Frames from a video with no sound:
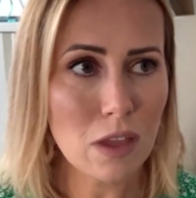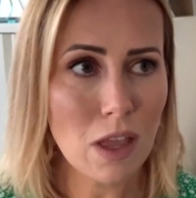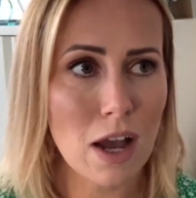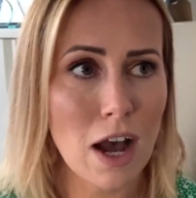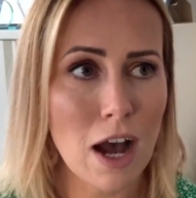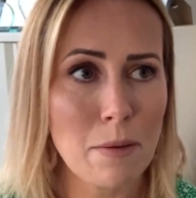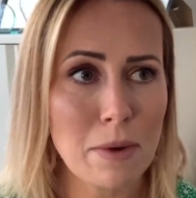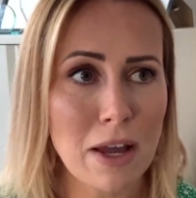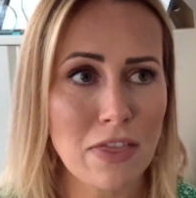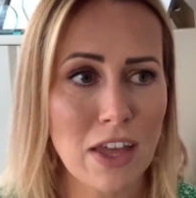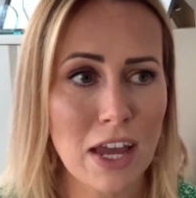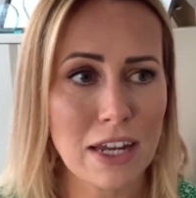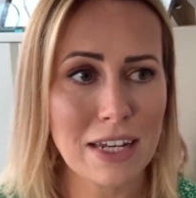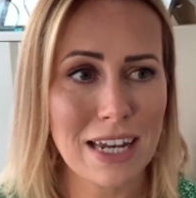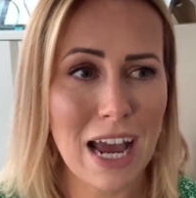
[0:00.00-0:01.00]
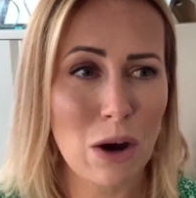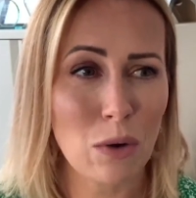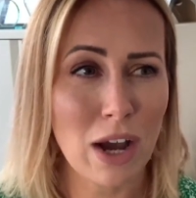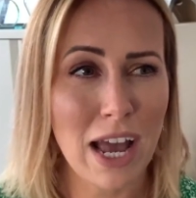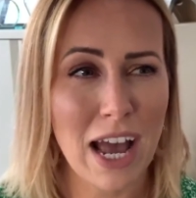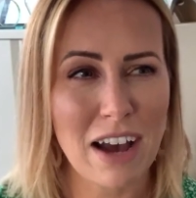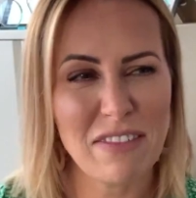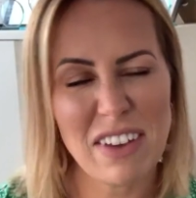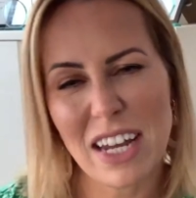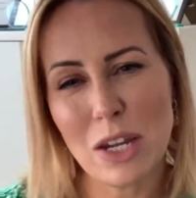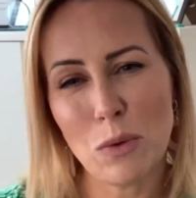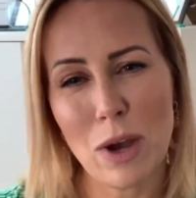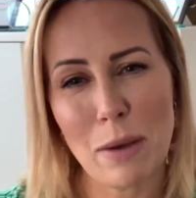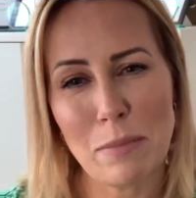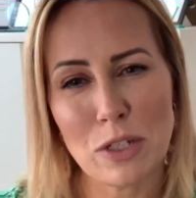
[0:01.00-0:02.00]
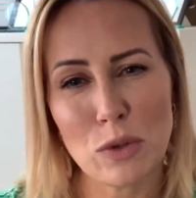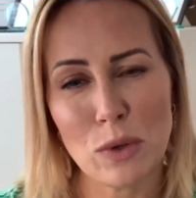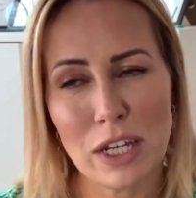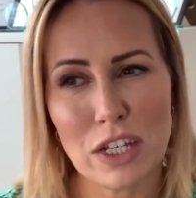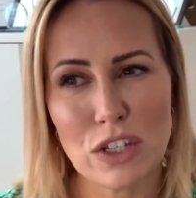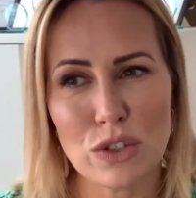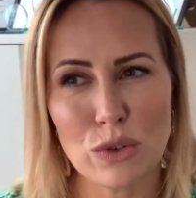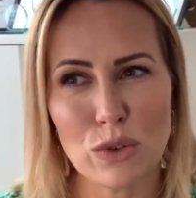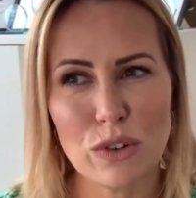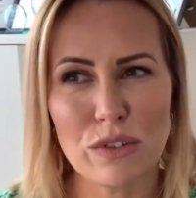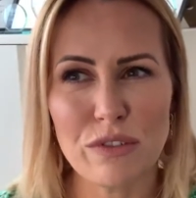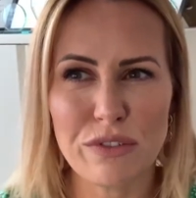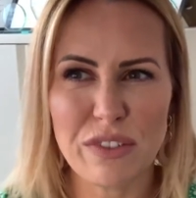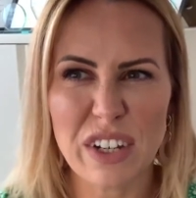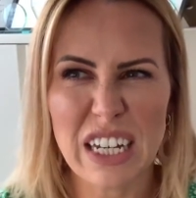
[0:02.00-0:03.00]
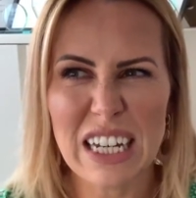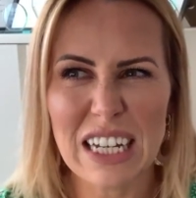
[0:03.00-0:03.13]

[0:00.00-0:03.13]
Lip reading: And then now I have anywhere between sort of